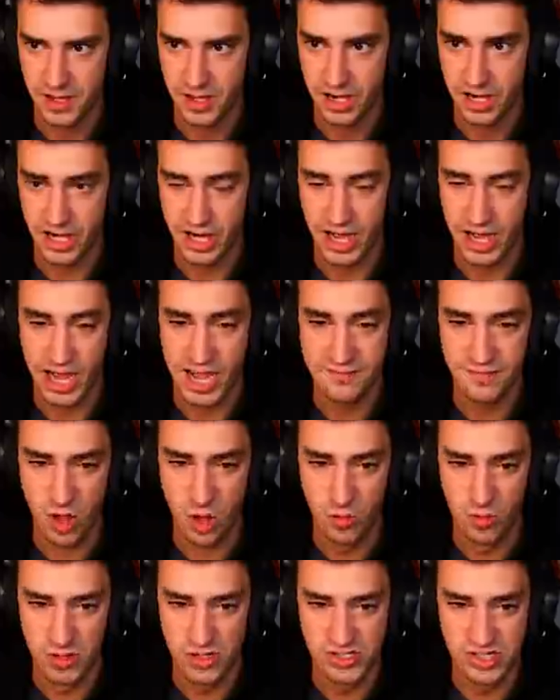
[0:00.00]
All right, I have
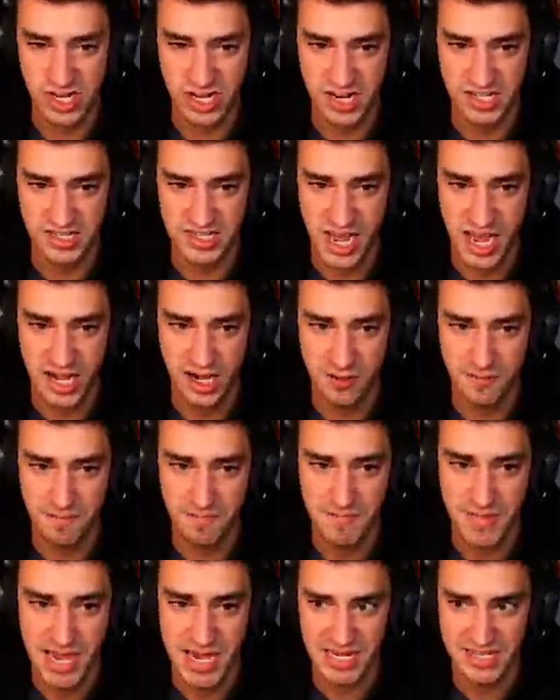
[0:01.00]
almost an entire
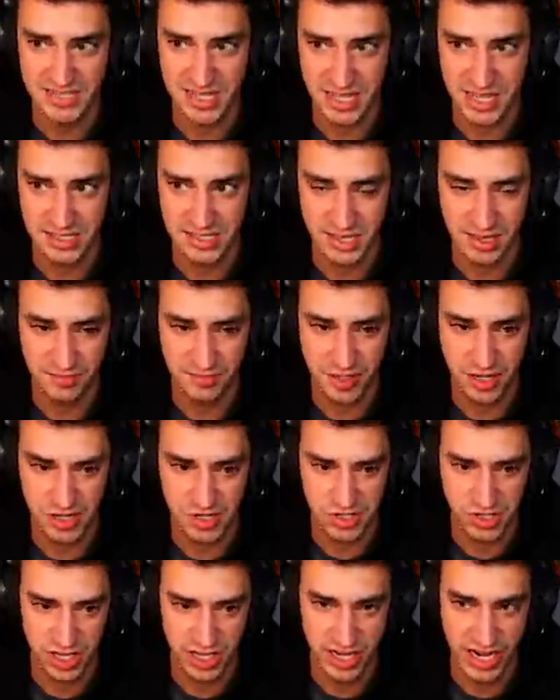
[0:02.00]
minute to get to the
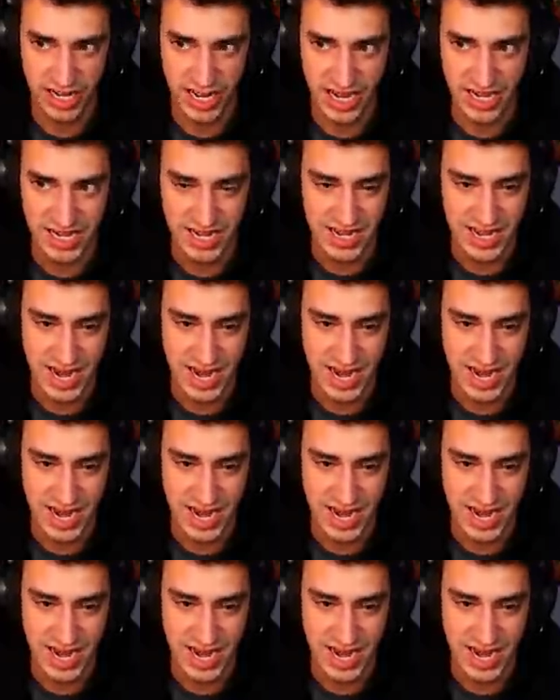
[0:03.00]
finish line, and I got